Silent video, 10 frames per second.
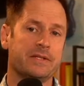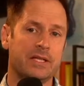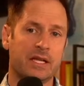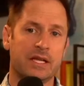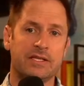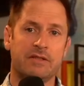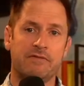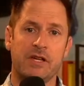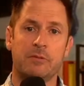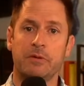deadliest
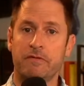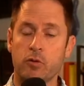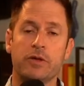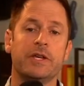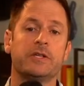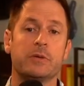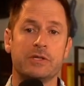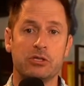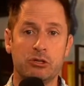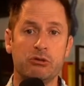event before this was
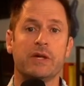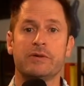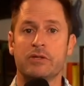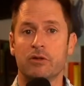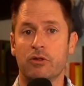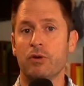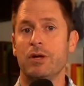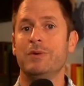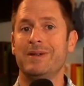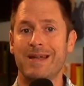in 2003
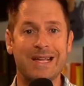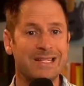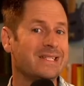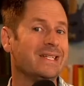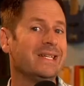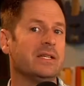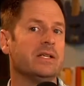when 19